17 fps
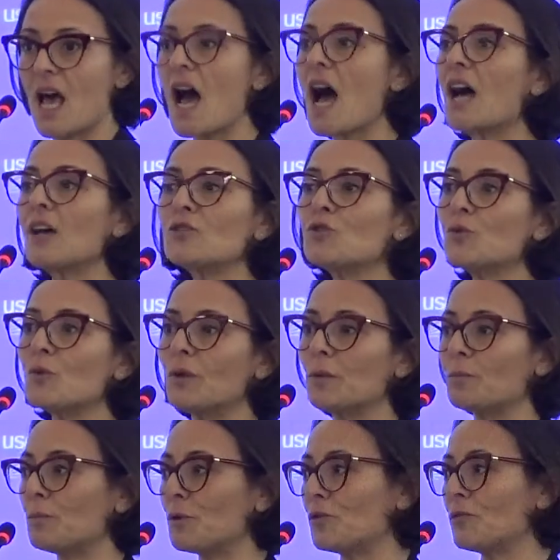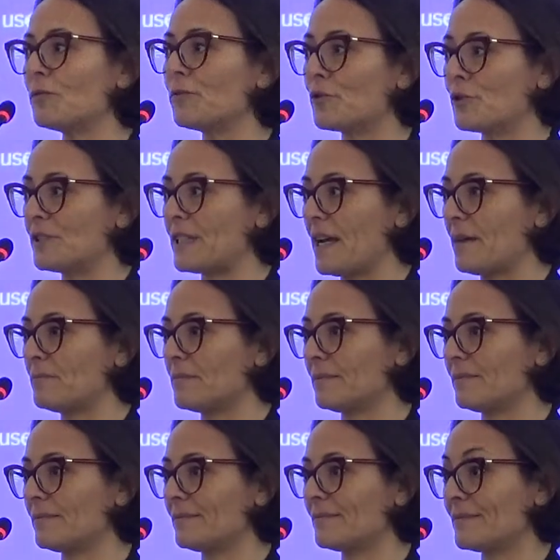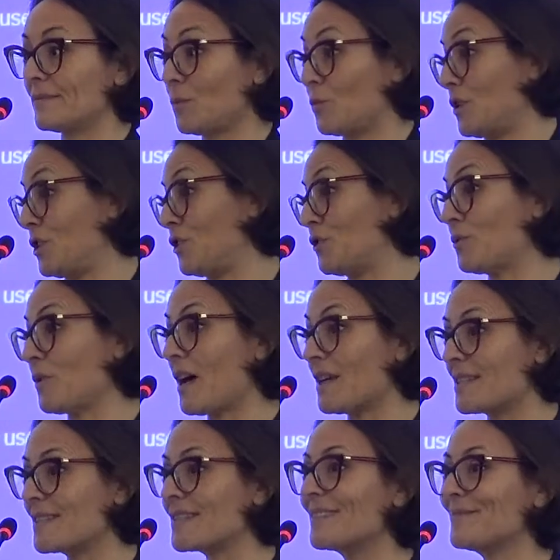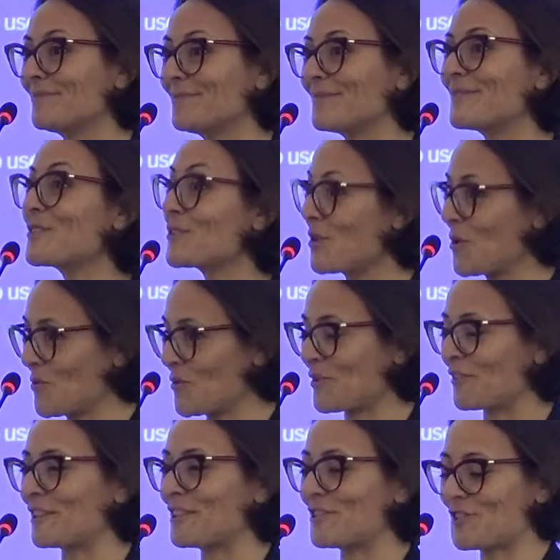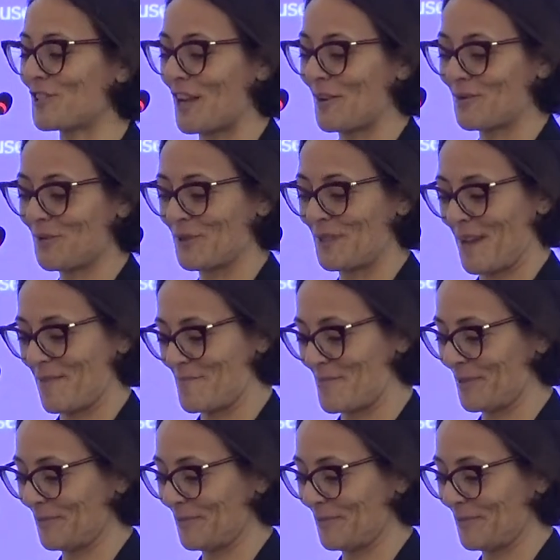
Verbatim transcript: how do we improve for them? We need to ask, so we reached out to them.